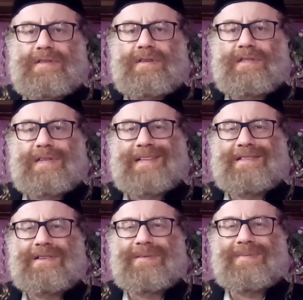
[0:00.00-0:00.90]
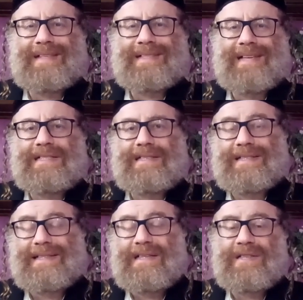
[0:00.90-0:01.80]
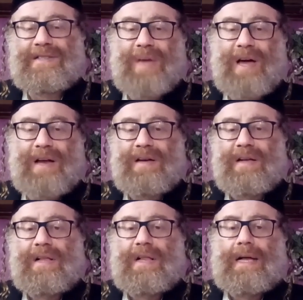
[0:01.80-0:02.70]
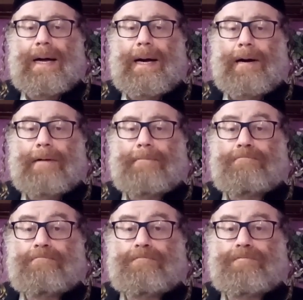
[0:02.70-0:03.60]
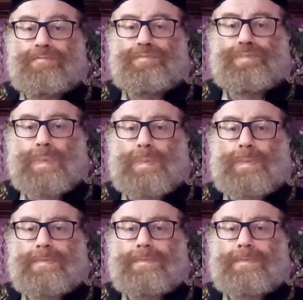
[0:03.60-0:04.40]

You understand? So it says still it's better um,